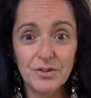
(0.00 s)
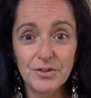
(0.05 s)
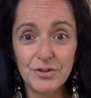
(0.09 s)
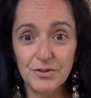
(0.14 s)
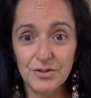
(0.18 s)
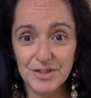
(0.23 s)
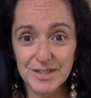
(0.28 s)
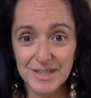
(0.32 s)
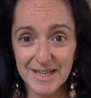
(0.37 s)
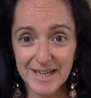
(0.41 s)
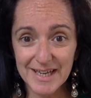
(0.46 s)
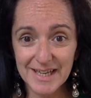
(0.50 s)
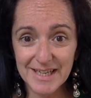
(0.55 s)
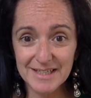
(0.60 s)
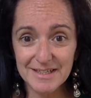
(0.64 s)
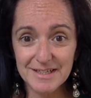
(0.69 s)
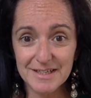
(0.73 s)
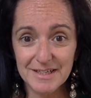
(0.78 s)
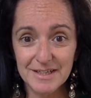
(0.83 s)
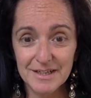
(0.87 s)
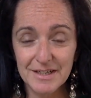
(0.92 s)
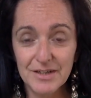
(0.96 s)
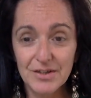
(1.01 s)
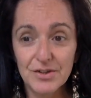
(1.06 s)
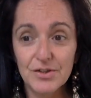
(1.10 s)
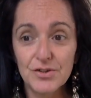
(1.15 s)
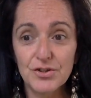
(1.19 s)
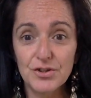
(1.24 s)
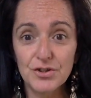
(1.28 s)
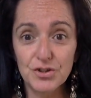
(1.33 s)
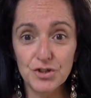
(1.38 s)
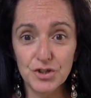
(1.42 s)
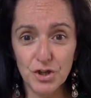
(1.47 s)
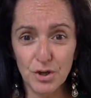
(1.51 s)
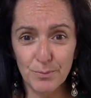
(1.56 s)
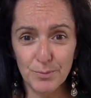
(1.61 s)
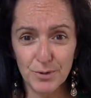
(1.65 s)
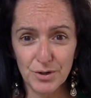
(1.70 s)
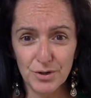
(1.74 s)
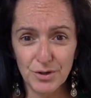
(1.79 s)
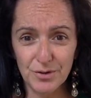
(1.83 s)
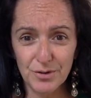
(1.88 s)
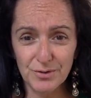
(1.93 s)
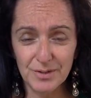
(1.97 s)
your debt, your job
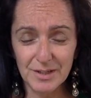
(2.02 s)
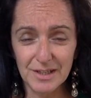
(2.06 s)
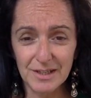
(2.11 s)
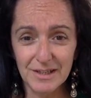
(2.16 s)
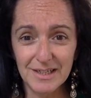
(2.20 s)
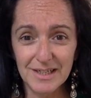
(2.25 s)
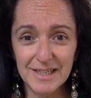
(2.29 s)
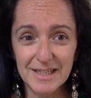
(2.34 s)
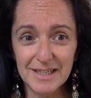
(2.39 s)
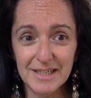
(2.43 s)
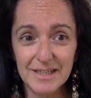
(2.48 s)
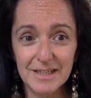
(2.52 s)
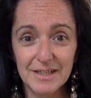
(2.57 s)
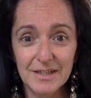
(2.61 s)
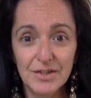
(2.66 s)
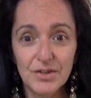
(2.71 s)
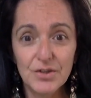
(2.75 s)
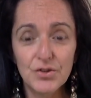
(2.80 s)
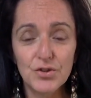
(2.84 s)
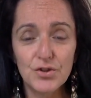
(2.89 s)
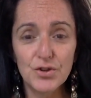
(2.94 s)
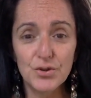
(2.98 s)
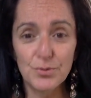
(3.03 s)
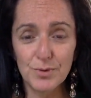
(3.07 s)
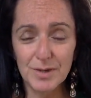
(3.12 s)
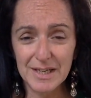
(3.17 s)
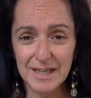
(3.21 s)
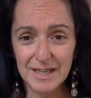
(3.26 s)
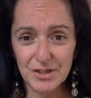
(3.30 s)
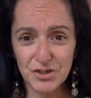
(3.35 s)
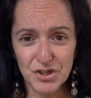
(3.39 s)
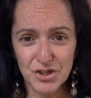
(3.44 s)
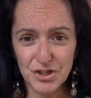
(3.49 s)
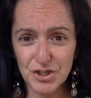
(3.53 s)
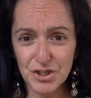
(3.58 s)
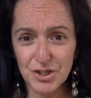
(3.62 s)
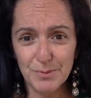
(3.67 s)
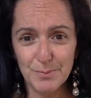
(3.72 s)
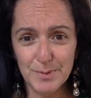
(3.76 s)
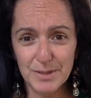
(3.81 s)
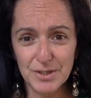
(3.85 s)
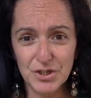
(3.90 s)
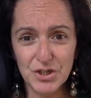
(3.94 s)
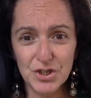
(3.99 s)
you don't like, your
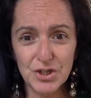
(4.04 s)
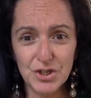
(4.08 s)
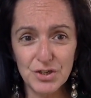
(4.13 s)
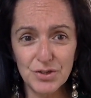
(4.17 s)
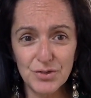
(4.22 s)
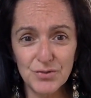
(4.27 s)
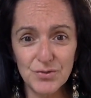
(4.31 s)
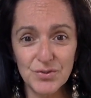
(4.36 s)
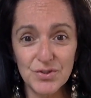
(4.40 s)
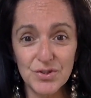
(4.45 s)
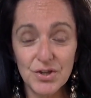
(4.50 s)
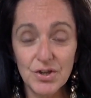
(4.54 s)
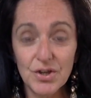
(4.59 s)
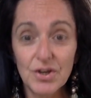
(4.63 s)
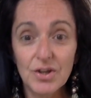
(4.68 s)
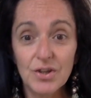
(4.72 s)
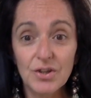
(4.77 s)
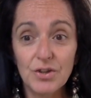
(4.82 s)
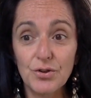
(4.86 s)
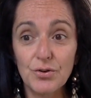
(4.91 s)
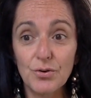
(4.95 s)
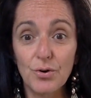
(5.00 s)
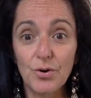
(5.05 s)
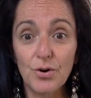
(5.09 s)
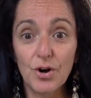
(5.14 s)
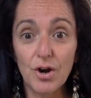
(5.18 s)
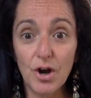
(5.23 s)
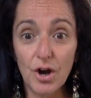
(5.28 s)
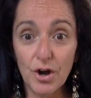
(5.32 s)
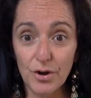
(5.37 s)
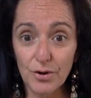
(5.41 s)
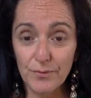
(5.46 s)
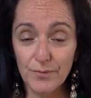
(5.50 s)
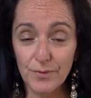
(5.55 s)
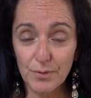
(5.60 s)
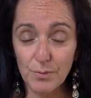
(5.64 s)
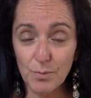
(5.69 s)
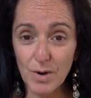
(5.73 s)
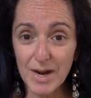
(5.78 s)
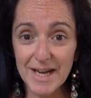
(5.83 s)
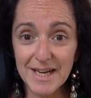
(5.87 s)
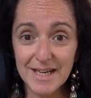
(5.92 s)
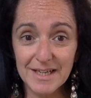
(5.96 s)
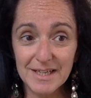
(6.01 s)
relationship issues, your
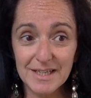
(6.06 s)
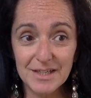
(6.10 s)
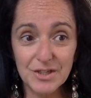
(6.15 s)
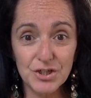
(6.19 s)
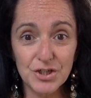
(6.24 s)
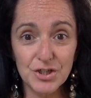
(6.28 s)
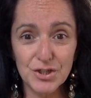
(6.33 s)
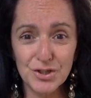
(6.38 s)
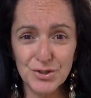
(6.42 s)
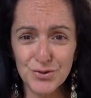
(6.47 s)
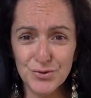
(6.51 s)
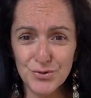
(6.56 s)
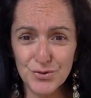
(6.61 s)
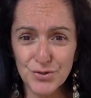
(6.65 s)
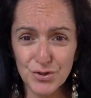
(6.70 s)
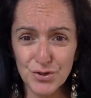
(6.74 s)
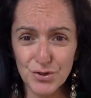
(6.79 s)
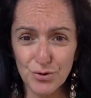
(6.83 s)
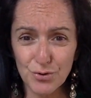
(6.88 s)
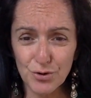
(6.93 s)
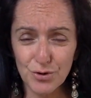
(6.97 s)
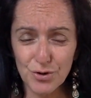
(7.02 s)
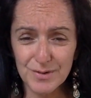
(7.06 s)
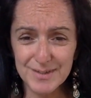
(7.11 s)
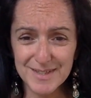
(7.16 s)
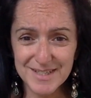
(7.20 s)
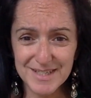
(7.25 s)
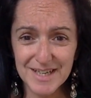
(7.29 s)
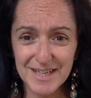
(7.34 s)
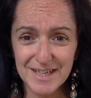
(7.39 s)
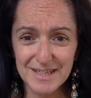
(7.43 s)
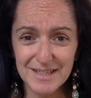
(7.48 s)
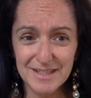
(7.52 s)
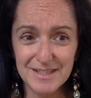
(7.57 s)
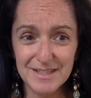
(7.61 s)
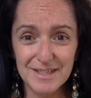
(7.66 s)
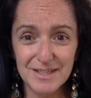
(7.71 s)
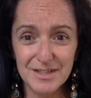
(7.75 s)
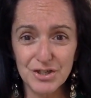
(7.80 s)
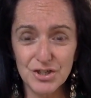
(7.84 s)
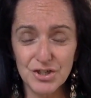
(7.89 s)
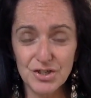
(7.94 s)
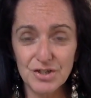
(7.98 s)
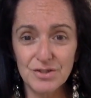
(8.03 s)
overweight issues, your sickness
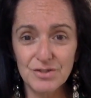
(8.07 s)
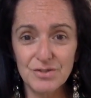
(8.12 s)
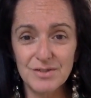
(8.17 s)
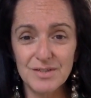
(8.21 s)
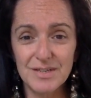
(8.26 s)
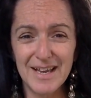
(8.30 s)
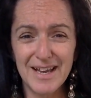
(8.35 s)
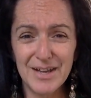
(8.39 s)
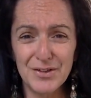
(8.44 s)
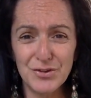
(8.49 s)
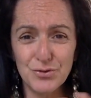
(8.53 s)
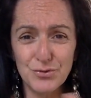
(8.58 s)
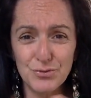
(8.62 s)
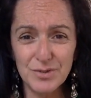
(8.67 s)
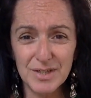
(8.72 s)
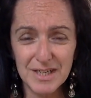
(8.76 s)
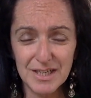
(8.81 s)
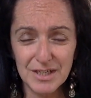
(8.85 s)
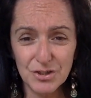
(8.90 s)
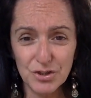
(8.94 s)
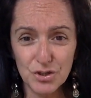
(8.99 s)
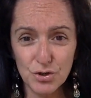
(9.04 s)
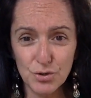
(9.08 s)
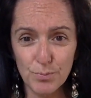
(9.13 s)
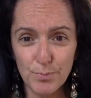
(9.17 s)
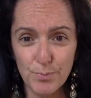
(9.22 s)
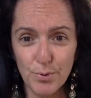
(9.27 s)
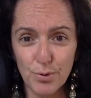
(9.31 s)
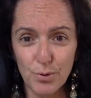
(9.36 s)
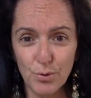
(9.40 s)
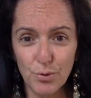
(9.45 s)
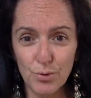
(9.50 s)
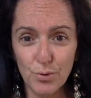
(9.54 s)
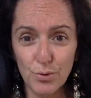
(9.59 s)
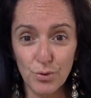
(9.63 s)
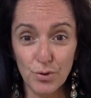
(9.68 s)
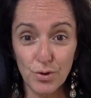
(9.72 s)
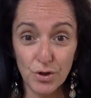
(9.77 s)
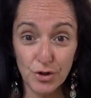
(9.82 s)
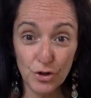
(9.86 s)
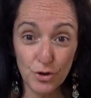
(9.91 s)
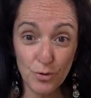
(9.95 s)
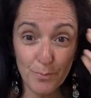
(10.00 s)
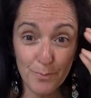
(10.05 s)
issues, and you need to
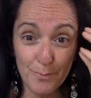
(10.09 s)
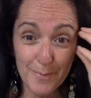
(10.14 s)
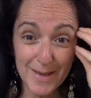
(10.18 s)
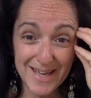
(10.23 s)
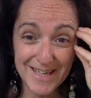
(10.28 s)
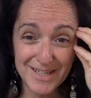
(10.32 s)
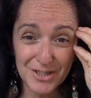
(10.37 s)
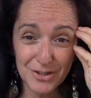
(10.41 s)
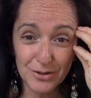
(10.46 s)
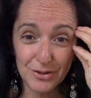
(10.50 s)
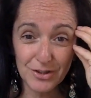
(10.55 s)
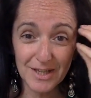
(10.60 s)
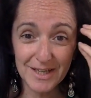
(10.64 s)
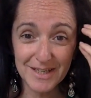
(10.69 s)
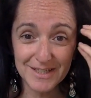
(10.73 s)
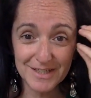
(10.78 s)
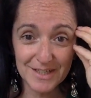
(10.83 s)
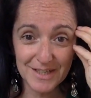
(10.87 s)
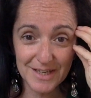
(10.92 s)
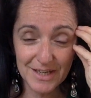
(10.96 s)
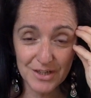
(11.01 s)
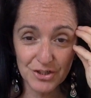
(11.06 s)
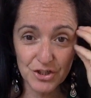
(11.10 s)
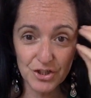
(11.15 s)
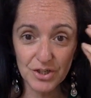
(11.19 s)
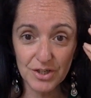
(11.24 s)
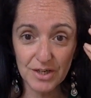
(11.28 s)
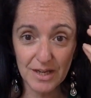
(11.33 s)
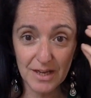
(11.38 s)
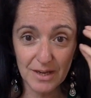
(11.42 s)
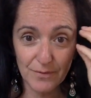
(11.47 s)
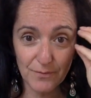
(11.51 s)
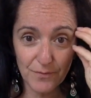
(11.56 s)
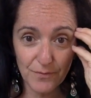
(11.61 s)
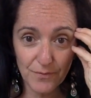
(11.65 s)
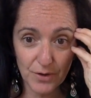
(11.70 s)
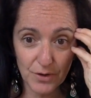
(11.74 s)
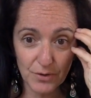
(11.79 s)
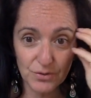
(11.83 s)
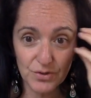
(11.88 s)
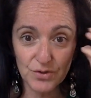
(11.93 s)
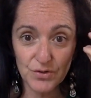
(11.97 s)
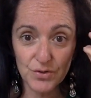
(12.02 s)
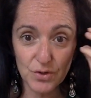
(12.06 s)
pull your mental attention and
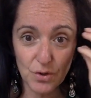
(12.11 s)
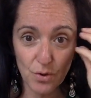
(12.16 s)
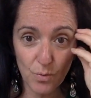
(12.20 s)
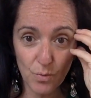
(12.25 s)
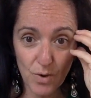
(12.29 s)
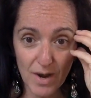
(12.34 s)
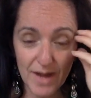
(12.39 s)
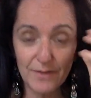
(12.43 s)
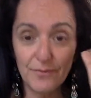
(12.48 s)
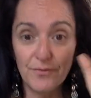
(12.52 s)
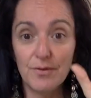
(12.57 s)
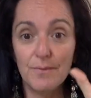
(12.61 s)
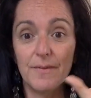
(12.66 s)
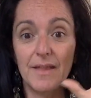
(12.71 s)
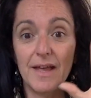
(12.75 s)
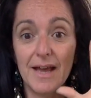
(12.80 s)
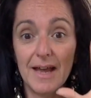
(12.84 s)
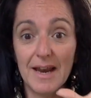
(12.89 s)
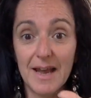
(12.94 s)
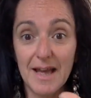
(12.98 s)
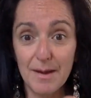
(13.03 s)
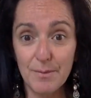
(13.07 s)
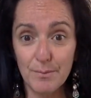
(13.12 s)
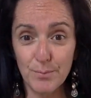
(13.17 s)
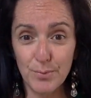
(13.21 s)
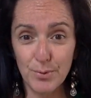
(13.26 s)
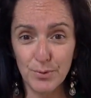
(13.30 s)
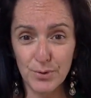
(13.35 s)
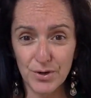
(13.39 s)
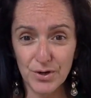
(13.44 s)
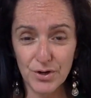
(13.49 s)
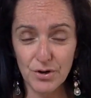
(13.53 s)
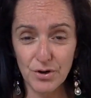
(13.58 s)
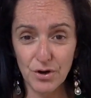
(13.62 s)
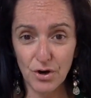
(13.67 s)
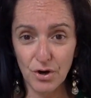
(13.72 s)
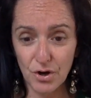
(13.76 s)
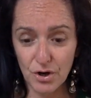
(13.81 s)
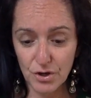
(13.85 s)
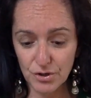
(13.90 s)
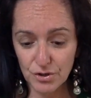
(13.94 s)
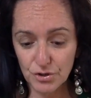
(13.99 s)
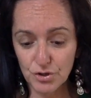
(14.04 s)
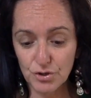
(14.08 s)
focus away from that and put it
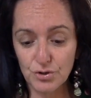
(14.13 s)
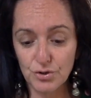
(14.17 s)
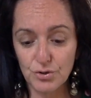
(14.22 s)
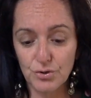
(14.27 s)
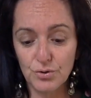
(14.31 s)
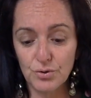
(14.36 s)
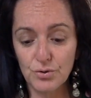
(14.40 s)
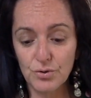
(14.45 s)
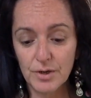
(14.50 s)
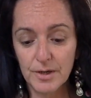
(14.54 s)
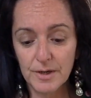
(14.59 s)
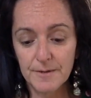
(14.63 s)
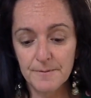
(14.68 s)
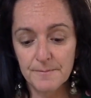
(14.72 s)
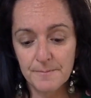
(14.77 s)
onto